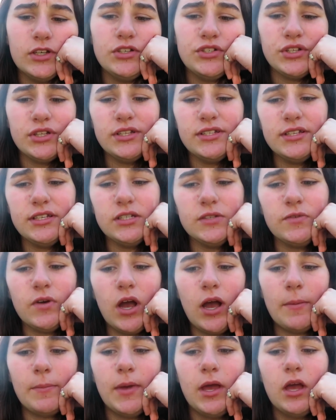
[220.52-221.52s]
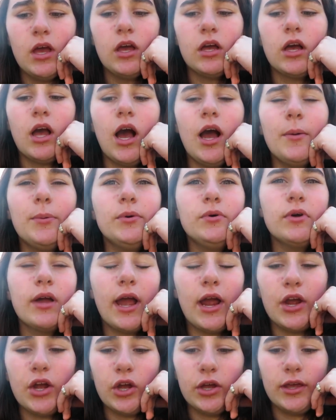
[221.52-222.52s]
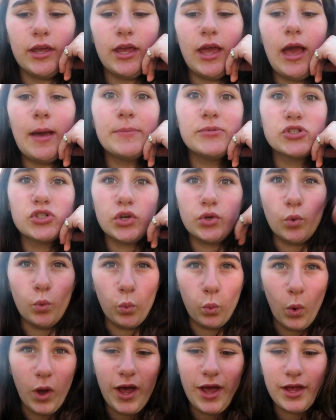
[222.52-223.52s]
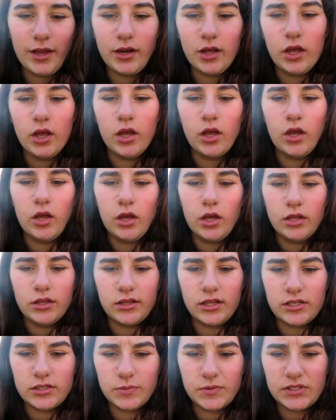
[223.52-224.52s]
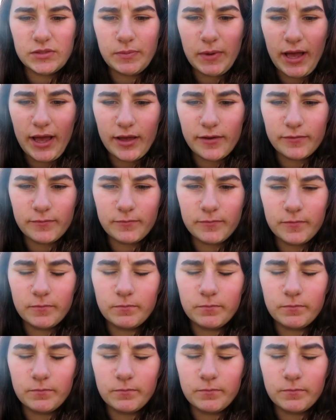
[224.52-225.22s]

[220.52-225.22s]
So this is from Carpool Karaoke Episode 1. This was by